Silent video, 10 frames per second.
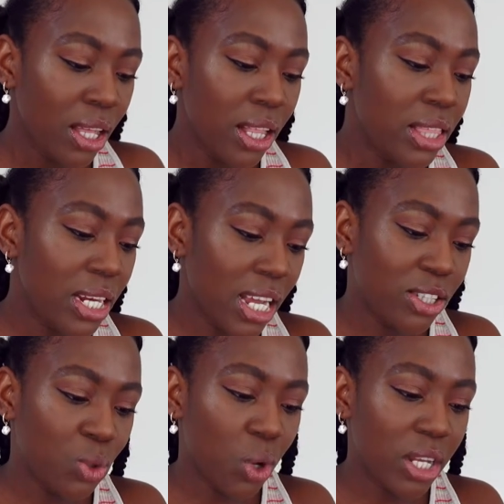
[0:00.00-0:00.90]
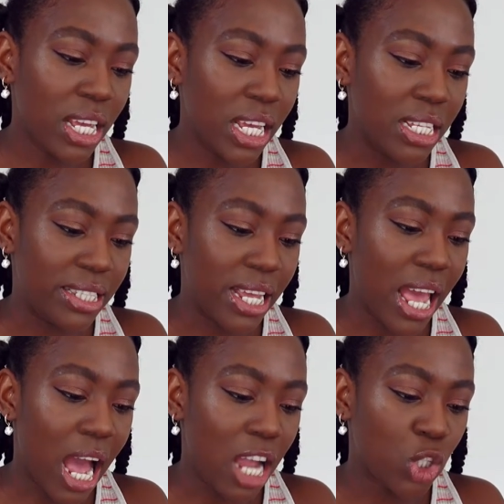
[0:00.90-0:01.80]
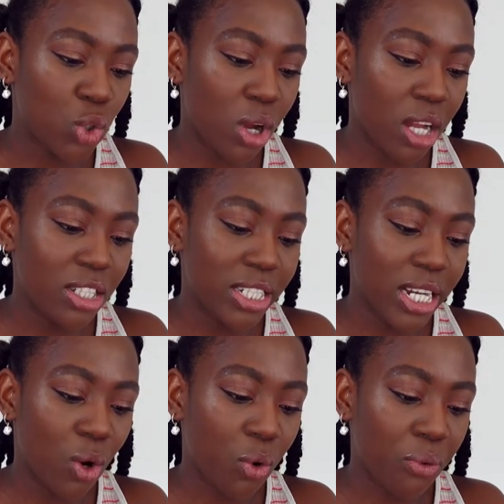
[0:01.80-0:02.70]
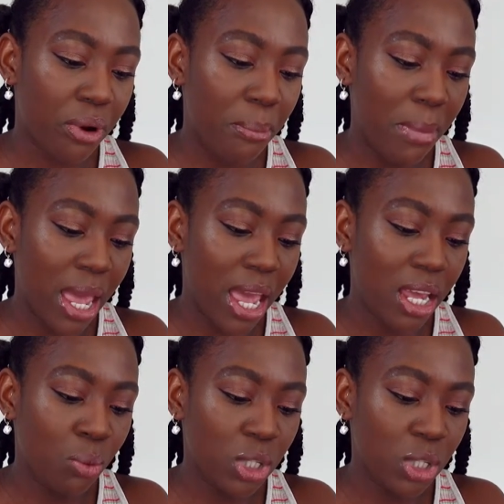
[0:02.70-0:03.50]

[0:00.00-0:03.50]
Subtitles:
The next one is the Hydra Gel Creme,